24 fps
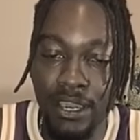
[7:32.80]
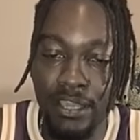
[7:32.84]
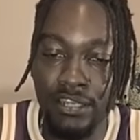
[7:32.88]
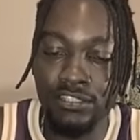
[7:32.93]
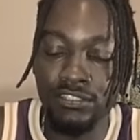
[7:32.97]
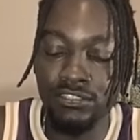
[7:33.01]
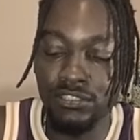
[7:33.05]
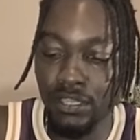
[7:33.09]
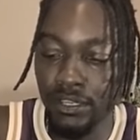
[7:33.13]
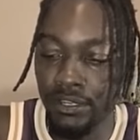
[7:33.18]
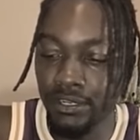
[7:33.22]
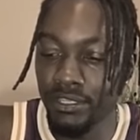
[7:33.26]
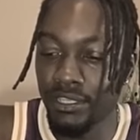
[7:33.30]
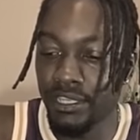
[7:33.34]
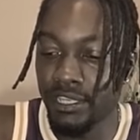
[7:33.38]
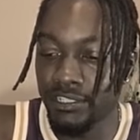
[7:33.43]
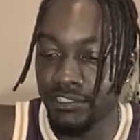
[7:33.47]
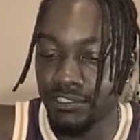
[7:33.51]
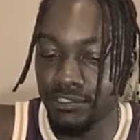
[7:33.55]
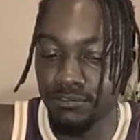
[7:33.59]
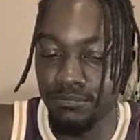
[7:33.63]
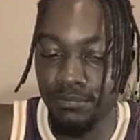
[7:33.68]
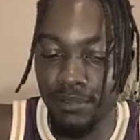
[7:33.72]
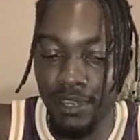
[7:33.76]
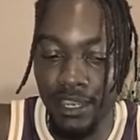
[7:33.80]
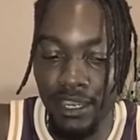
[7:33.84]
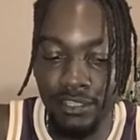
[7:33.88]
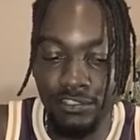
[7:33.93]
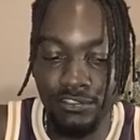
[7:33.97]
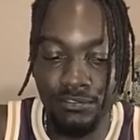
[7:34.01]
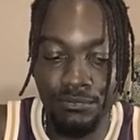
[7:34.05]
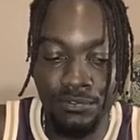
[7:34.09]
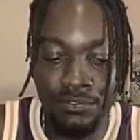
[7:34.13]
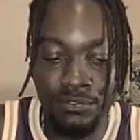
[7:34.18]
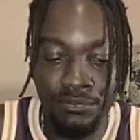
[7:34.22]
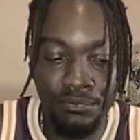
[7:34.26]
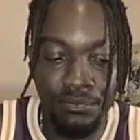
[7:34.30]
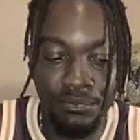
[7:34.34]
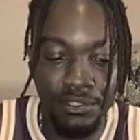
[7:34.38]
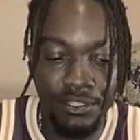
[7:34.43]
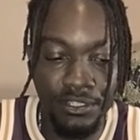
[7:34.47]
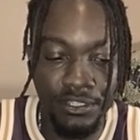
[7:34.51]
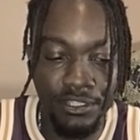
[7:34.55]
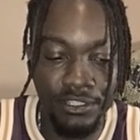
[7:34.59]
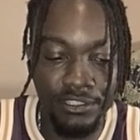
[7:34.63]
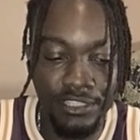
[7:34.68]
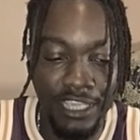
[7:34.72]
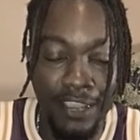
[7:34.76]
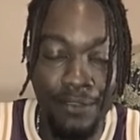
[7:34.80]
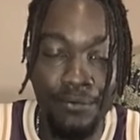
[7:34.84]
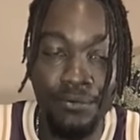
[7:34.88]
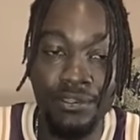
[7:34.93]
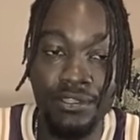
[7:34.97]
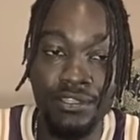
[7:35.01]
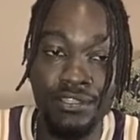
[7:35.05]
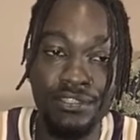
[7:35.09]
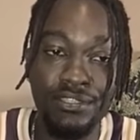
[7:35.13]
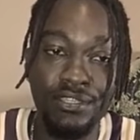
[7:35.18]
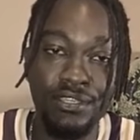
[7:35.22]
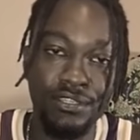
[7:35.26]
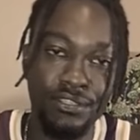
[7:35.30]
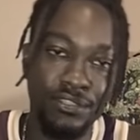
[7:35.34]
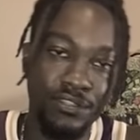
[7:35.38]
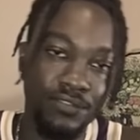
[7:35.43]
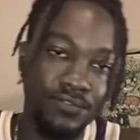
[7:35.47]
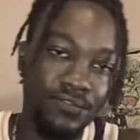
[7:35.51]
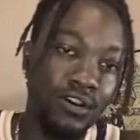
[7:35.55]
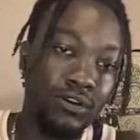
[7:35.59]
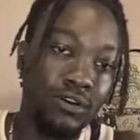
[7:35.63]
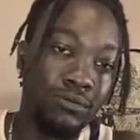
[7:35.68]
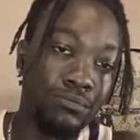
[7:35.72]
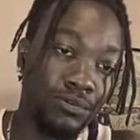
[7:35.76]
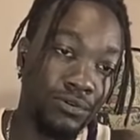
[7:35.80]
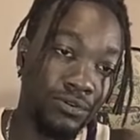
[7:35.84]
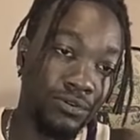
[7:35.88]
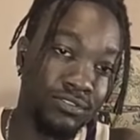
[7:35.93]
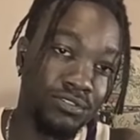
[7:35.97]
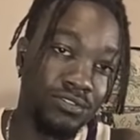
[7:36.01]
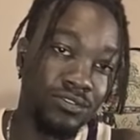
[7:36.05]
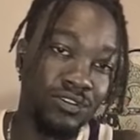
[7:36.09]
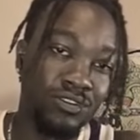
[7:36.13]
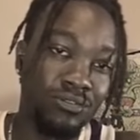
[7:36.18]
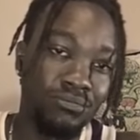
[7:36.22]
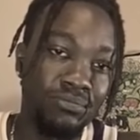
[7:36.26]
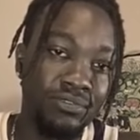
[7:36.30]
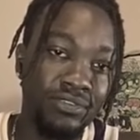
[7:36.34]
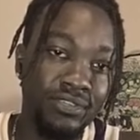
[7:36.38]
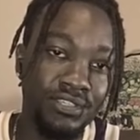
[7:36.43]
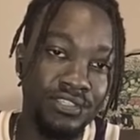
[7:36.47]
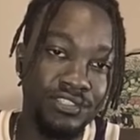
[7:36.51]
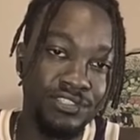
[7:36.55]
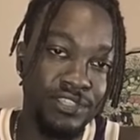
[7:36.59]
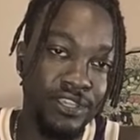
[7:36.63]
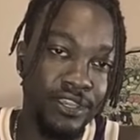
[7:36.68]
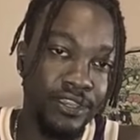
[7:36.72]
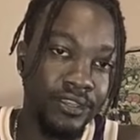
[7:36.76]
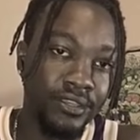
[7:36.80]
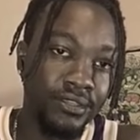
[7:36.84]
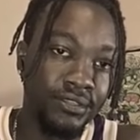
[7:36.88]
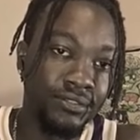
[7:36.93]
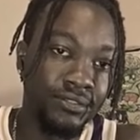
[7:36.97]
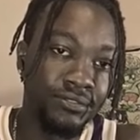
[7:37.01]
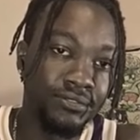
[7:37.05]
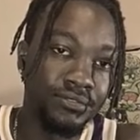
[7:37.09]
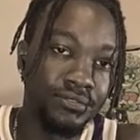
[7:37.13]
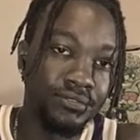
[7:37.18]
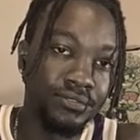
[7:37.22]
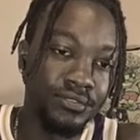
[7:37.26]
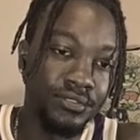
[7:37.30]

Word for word: A modest thirty X is possible because I really think the FOMO is going to be insane.